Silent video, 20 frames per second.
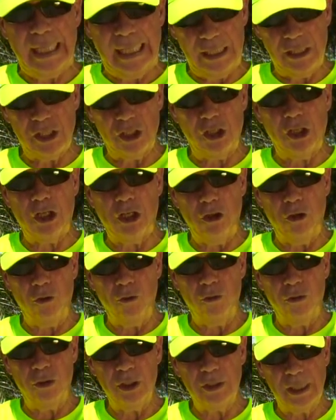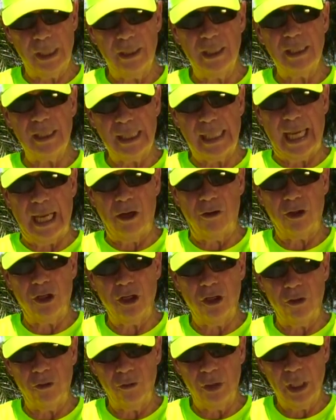It's a code. It's a discount
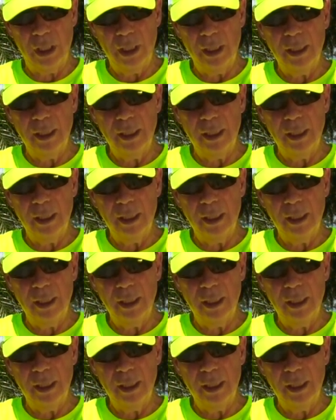code.